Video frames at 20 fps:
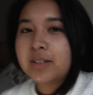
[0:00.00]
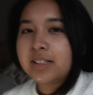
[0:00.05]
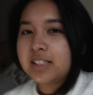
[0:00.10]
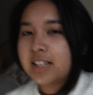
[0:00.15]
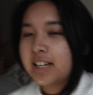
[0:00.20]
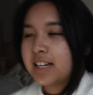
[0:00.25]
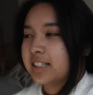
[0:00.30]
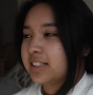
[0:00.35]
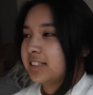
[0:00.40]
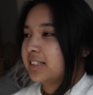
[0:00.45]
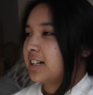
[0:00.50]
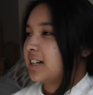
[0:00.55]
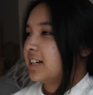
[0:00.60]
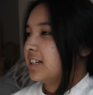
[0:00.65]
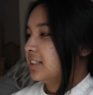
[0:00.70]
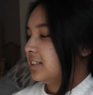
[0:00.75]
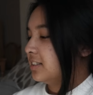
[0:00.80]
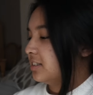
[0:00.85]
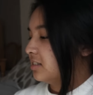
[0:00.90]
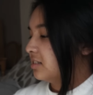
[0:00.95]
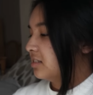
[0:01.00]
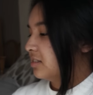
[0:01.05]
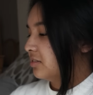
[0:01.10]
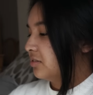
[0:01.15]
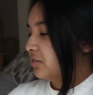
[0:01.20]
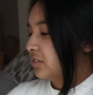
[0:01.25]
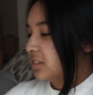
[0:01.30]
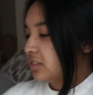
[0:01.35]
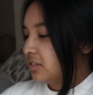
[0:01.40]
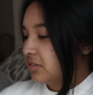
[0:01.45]
a taste test
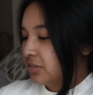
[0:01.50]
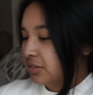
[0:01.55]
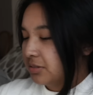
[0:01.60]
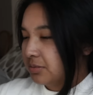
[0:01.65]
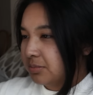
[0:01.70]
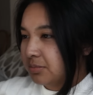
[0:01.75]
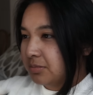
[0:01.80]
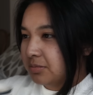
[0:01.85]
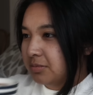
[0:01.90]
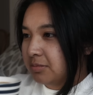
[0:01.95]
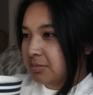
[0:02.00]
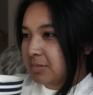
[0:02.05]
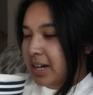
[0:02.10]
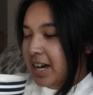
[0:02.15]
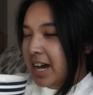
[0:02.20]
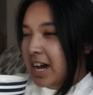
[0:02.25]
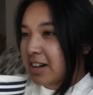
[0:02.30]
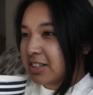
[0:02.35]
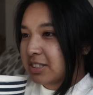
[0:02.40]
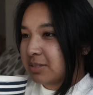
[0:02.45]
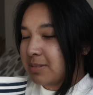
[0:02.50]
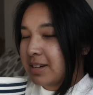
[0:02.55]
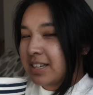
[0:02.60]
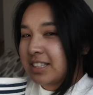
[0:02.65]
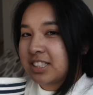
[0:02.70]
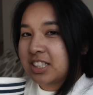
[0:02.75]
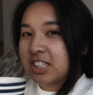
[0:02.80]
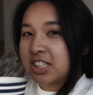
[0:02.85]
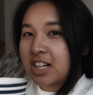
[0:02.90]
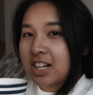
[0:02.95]
of my
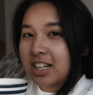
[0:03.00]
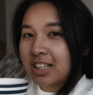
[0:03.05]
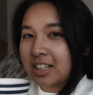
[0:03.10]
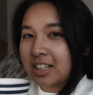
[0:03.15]
housemate's chai